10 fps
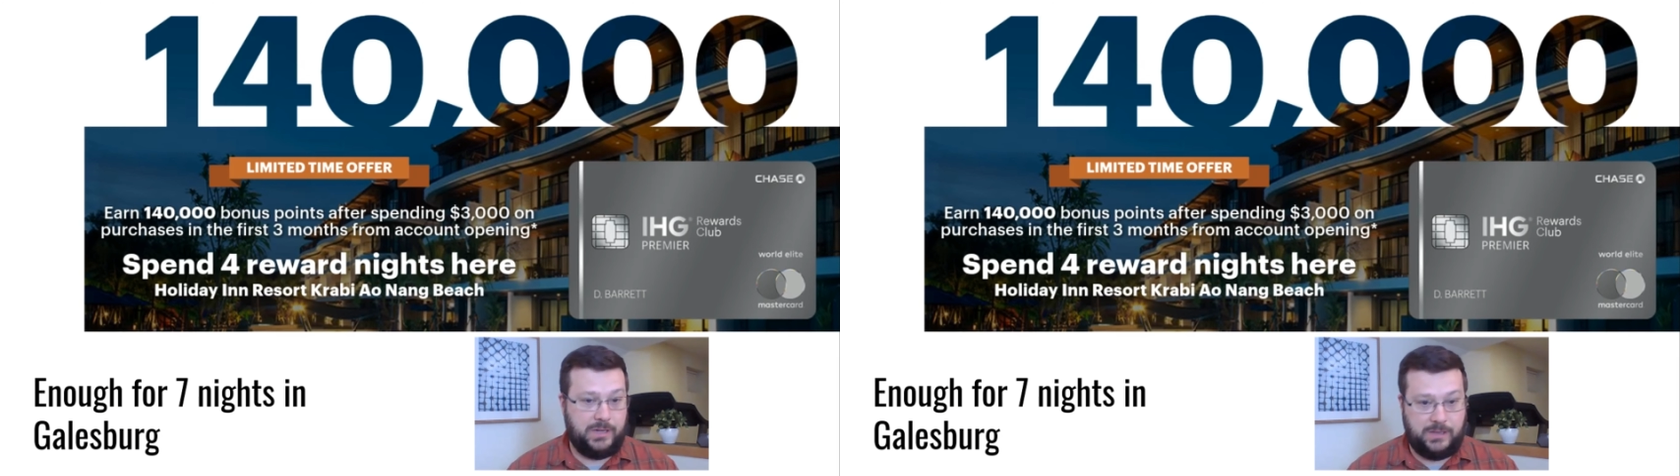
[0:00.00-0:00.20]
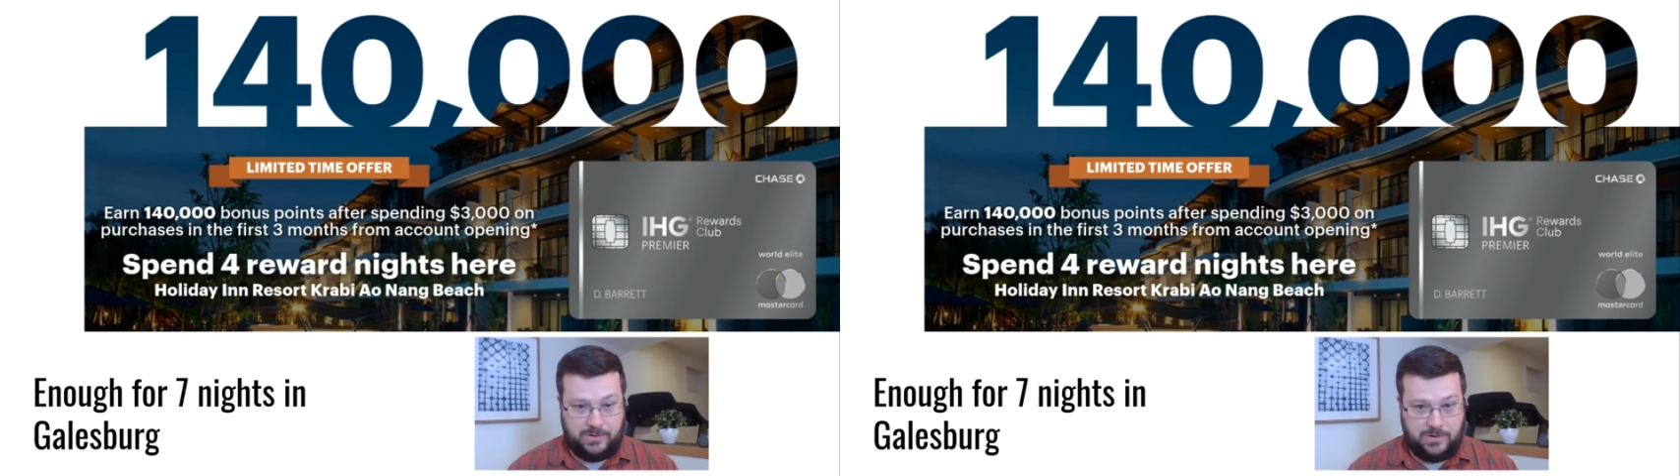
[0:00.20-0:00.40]

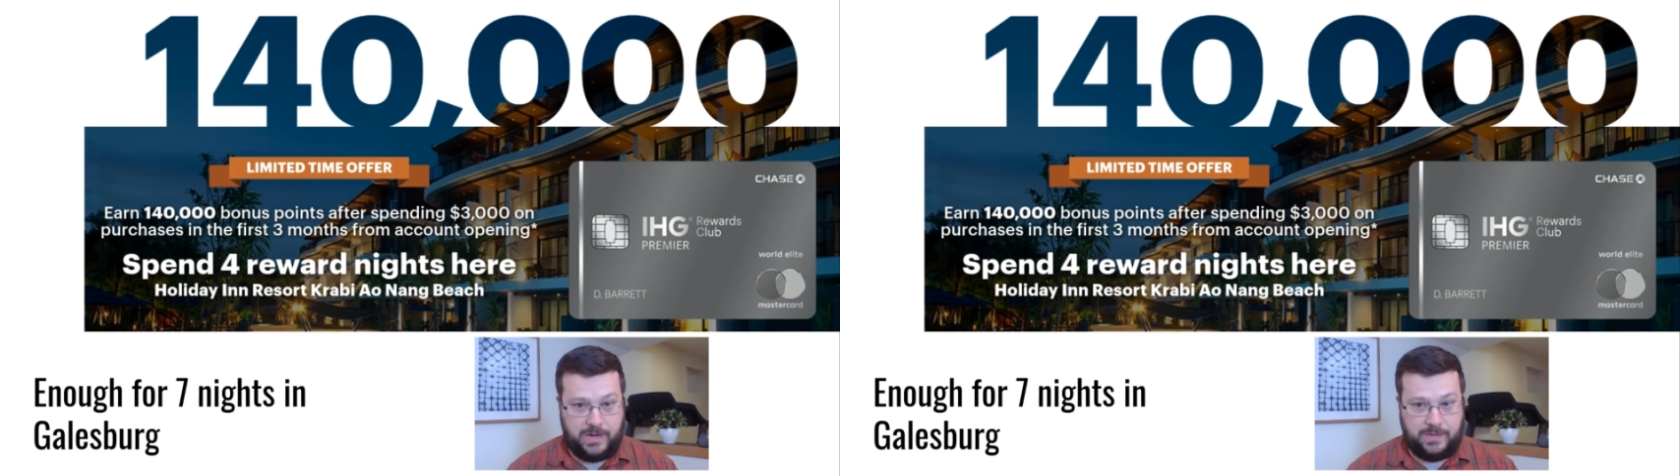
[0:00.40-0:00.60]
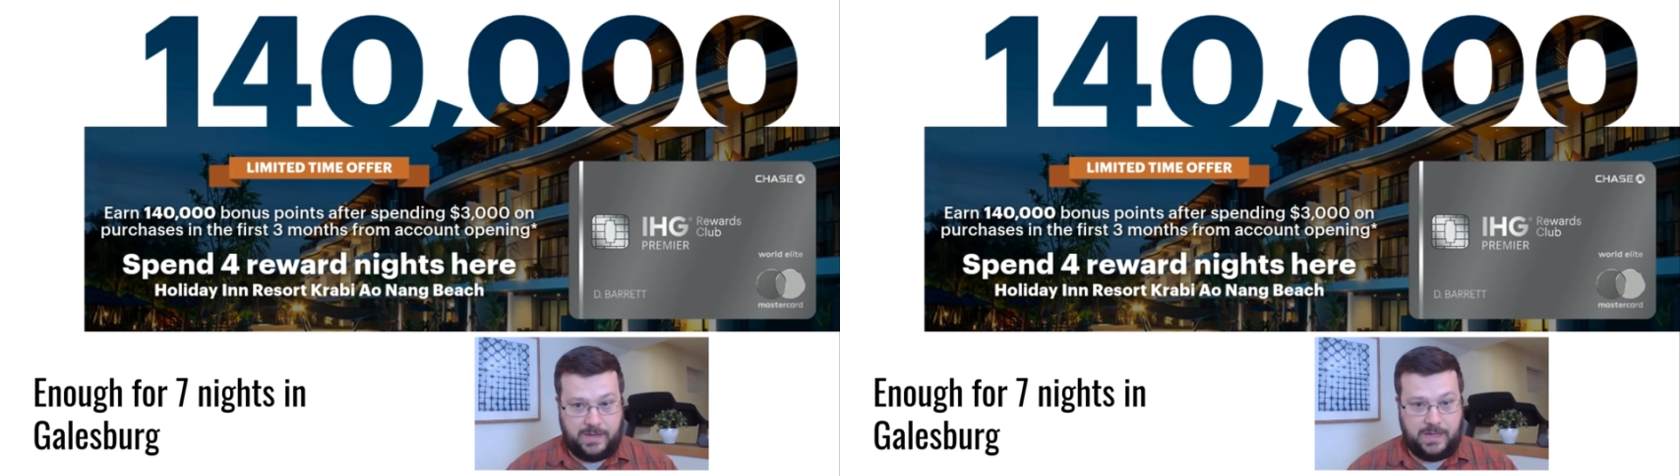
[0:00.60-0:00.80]
Illinois
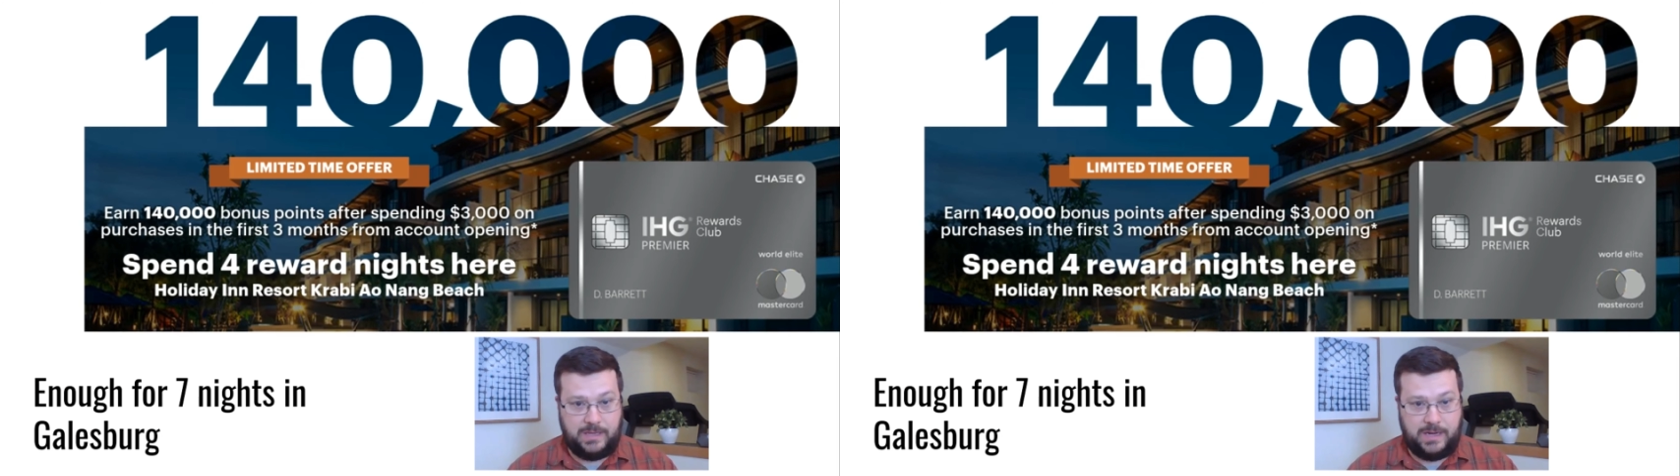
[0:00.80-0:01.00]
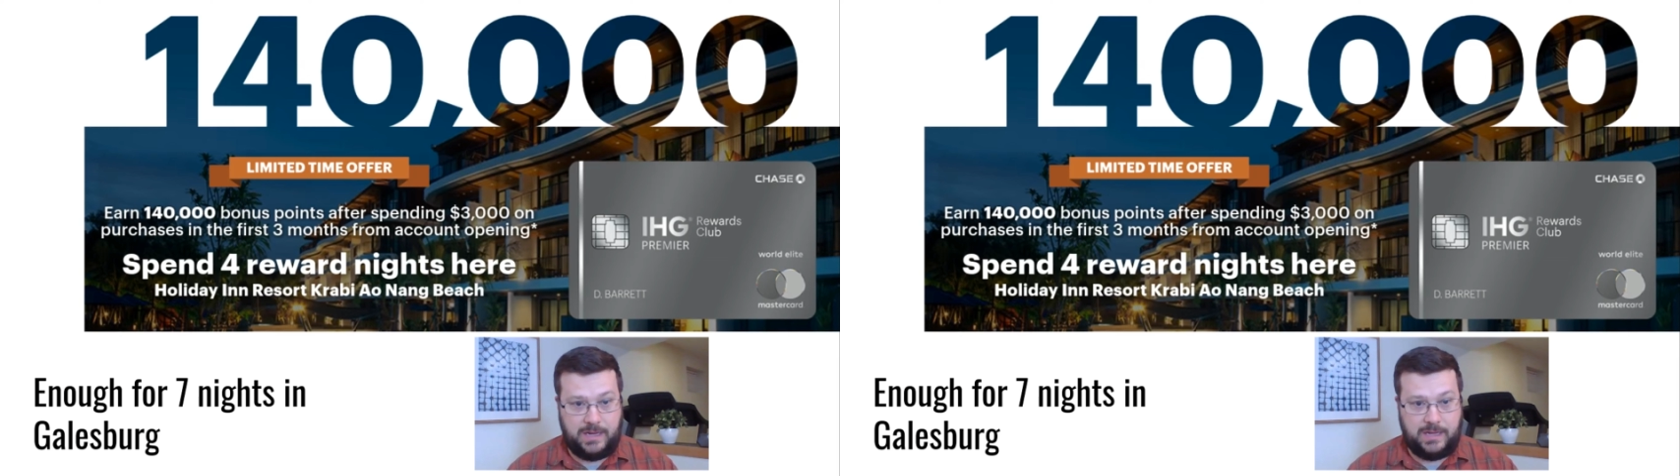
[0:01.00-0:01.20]
at the
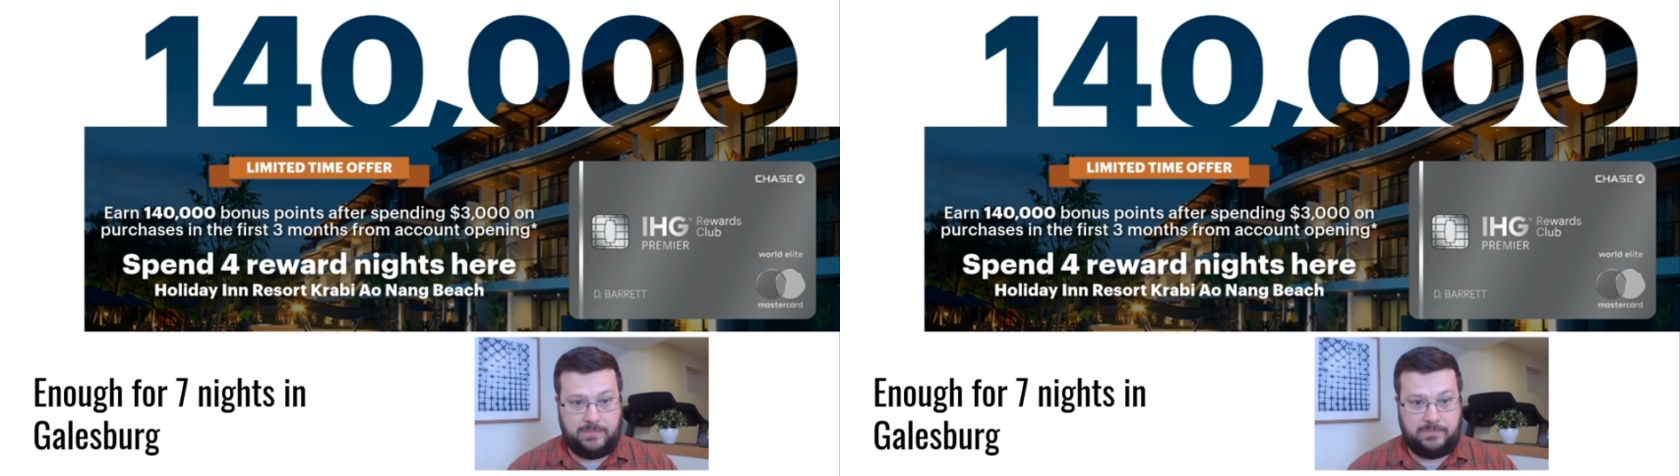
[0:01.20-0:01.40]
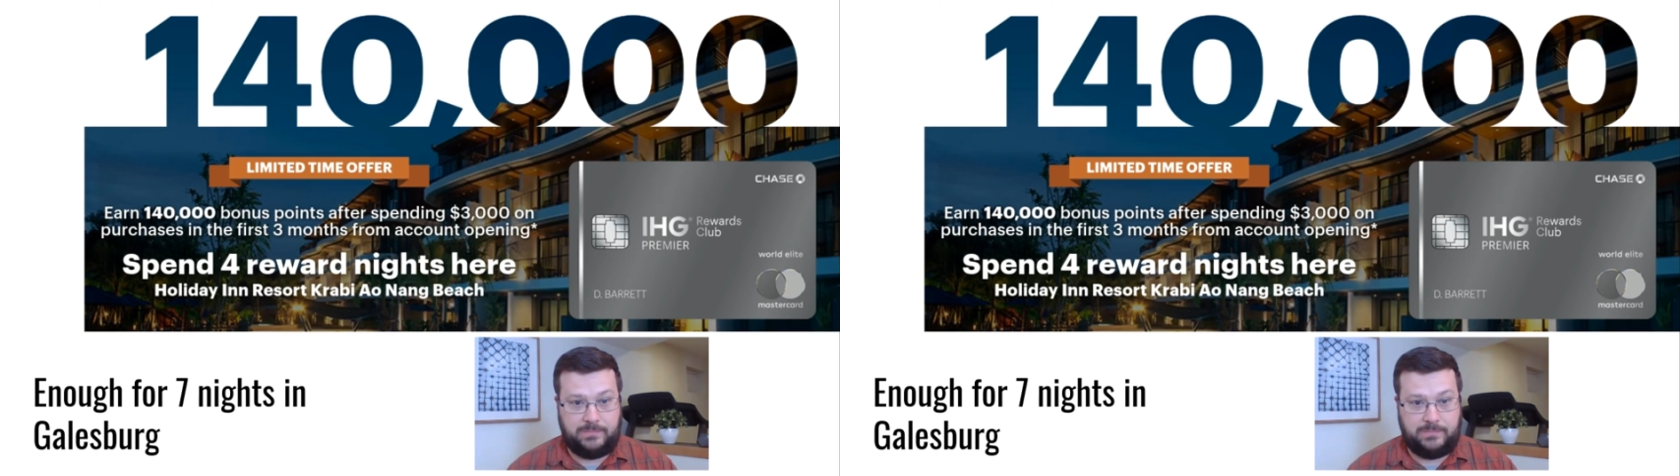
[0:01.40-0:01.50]
Holiday Inn.